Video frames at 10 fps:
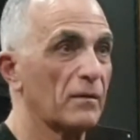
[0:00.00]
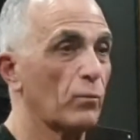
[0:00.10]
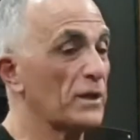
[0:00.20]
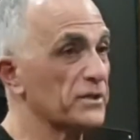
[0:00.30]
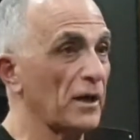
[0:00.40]

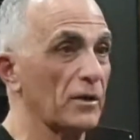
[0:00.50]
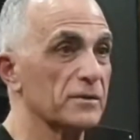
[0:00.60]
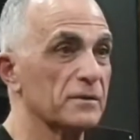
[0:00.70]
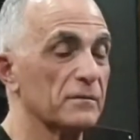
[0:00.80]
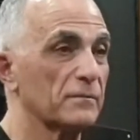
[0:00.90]
West
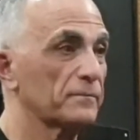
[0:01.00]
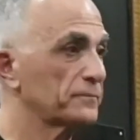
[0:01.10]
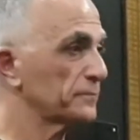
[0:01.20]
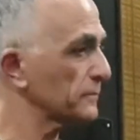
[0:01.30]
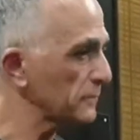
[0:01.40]
Coast.
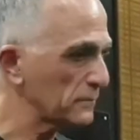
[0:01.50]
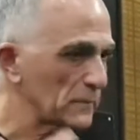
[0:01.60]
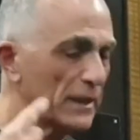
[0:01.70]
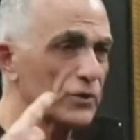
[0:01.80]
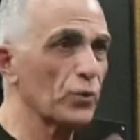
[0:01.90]

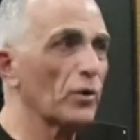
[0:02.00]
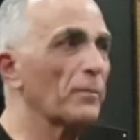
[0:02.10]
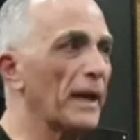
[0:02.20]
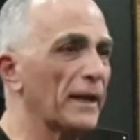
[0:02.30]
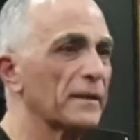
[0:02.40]
It's all
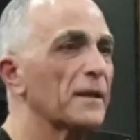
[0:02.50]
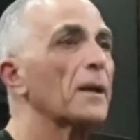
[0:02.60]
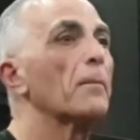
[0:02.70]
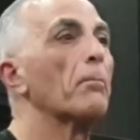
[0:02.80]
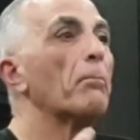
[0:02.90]
about
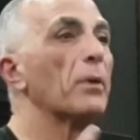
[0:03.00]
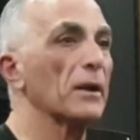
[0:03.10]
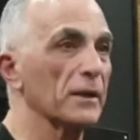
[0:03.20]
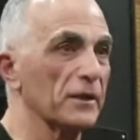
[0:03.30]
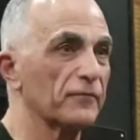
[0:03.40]

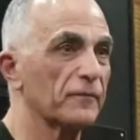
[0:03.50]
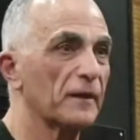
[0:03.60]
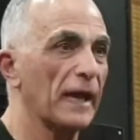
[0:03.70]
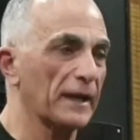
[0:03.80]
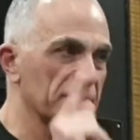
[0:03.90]
belief.
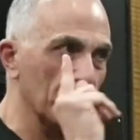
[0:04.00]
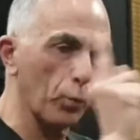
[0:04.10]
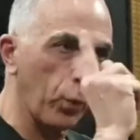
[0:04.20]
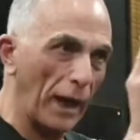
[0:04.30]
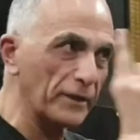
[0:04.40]
And it's the
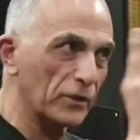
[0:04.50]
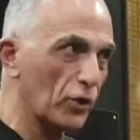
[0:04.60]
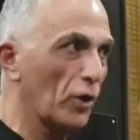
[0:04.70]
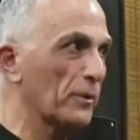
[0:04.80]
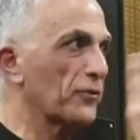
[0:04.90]
one
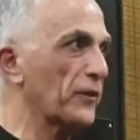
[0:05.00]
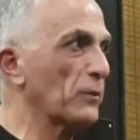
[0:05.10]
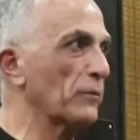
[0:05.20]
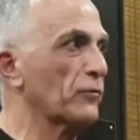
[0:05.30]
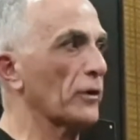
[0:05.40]
common
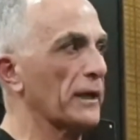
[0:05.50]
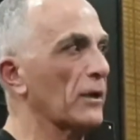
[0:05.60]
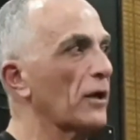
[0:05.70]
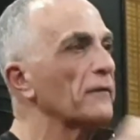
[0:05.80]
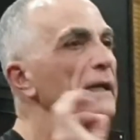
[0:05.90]
thing we've got in
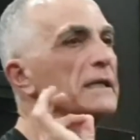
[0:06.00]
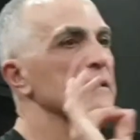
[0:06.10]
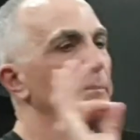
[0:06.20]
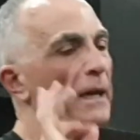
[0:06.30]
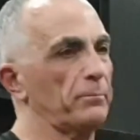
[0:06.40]
our life, it's
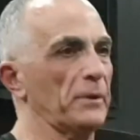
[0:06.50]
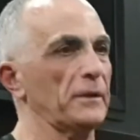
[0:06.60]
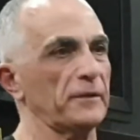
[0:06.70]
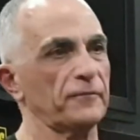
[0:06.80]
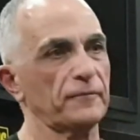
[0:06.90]
about
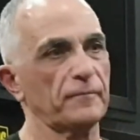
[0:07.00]
belief.